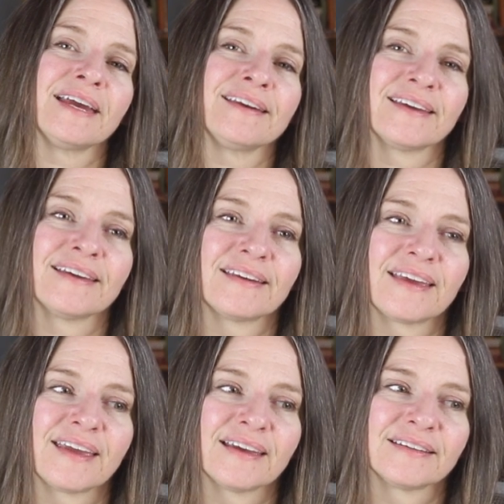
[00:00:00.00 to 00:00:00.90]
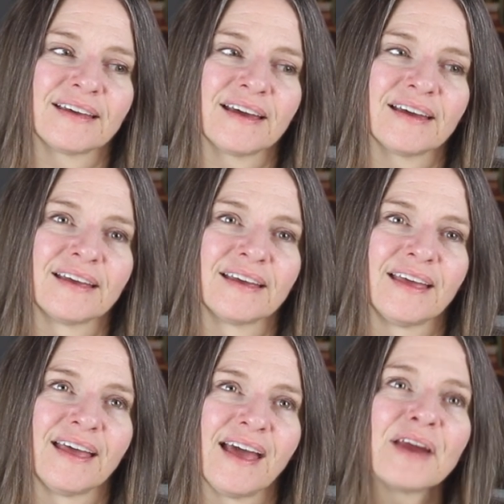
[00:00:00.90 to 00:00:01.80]
made it. And uh,
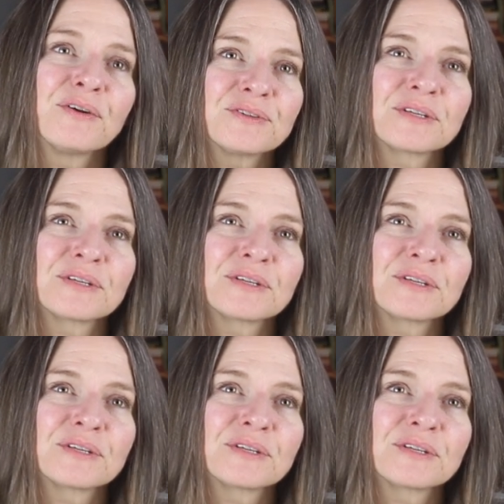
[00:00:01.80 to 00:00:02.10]
I don't know,